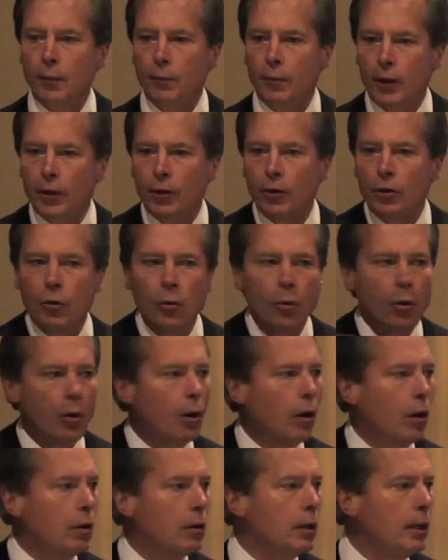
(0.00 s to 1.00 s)
But you
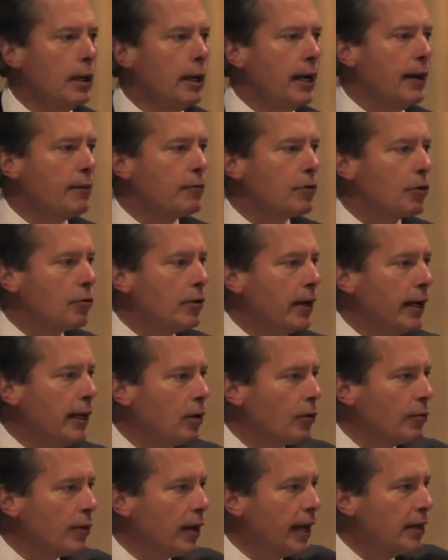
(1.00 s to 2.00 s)
all have created,
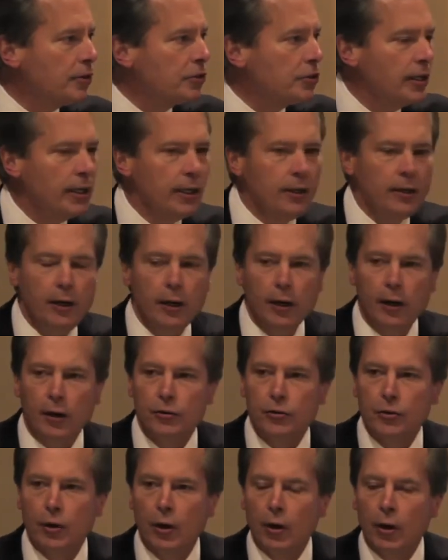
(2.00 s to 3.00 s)
over the last ten
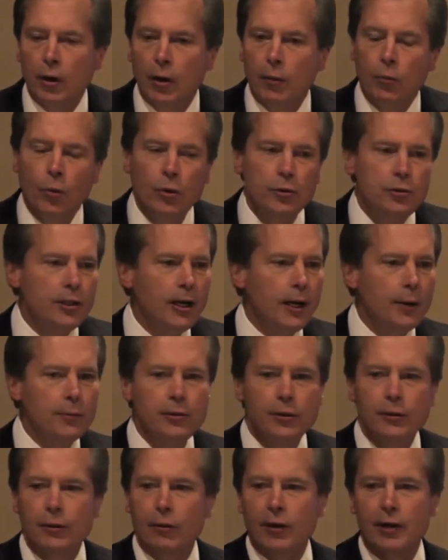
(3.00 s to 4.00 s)
years, more jobs
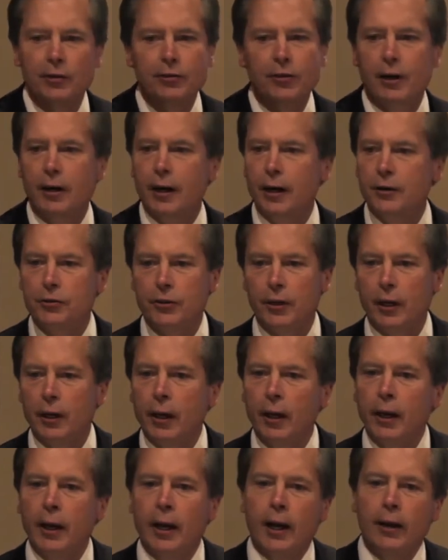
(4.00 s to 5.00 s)
than the rest of the country.
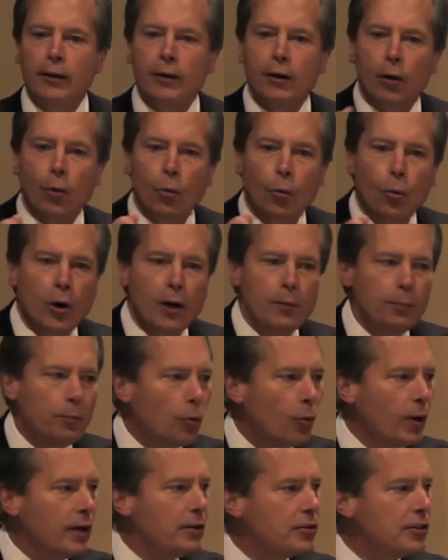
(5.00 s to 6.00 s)
one
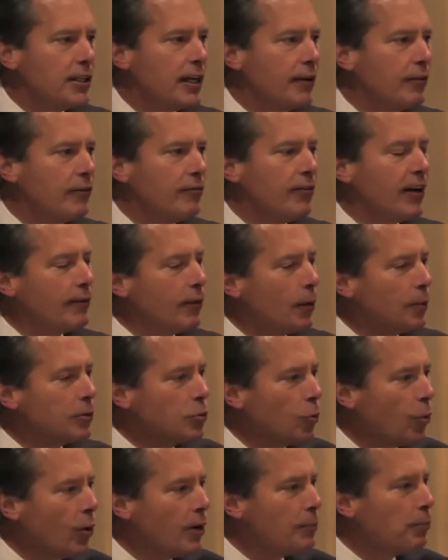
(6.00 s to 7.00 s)
point seven five,
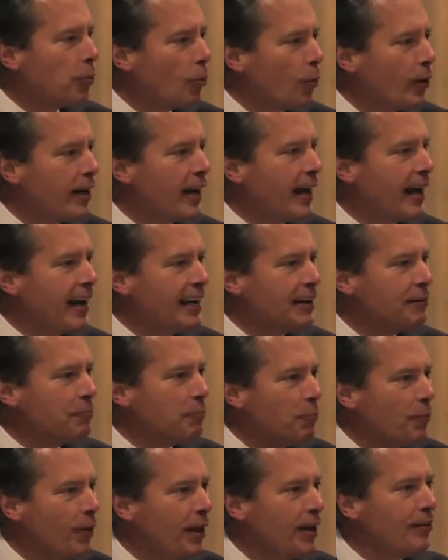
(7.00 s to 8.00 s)
almost one point eight
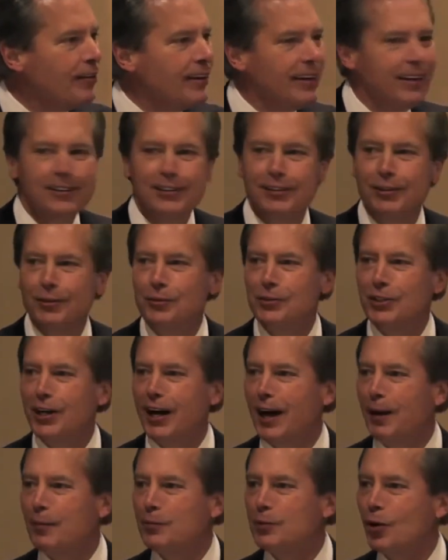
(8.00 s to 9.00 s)
million new
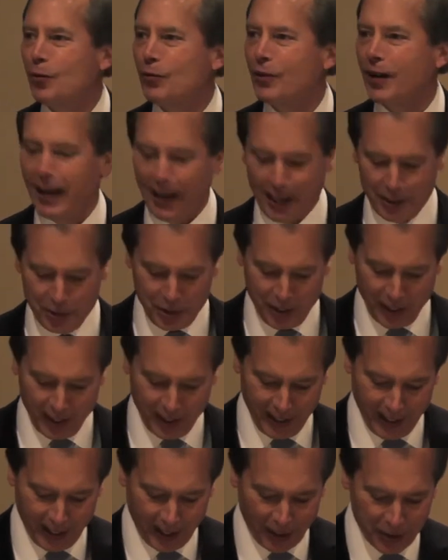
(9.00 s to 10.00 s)
jobs over the last
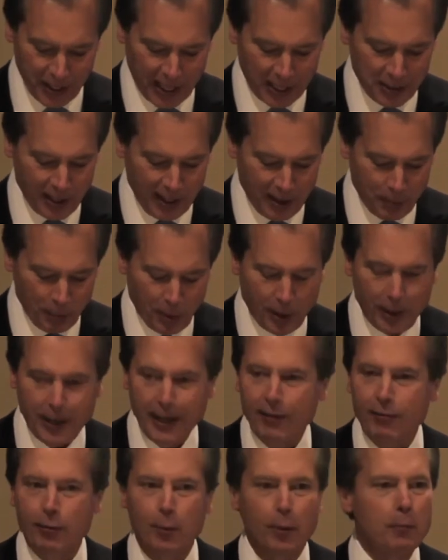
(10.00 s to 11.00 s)
ten years. That's
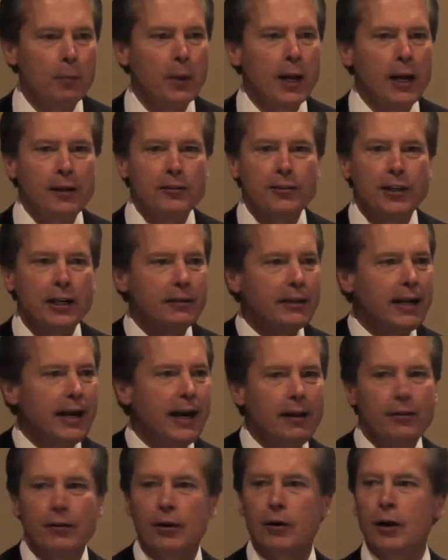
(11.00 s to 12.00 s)
unbelievable.
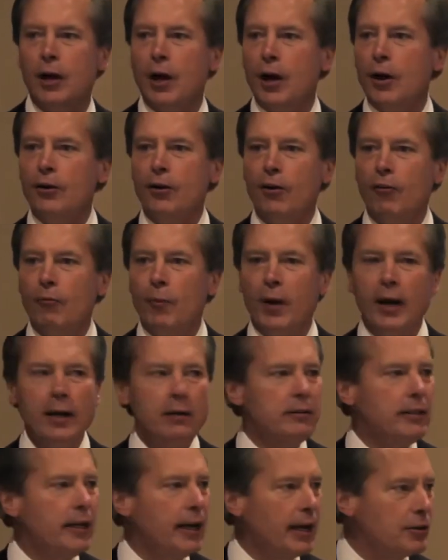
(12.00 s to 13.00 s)
Together, you've
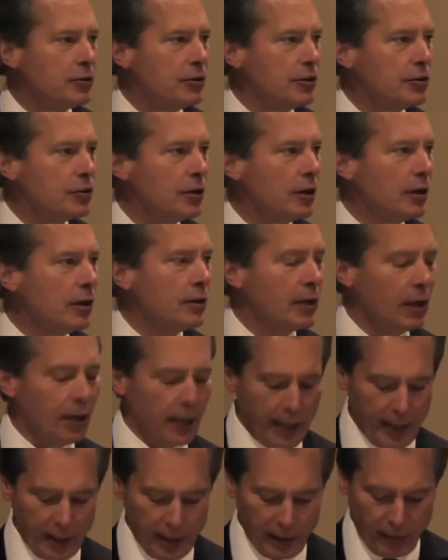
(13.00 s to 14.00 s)
made Texas the
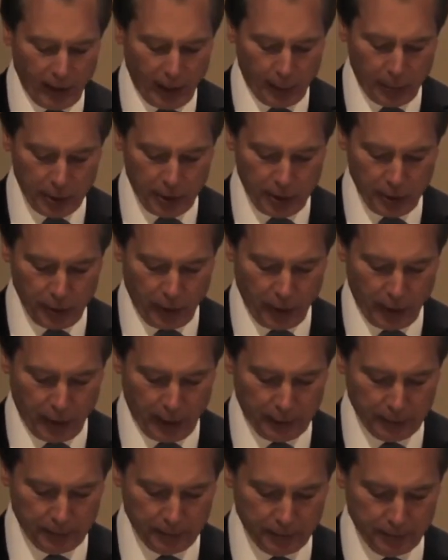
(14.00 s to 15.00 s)
land of opportunity.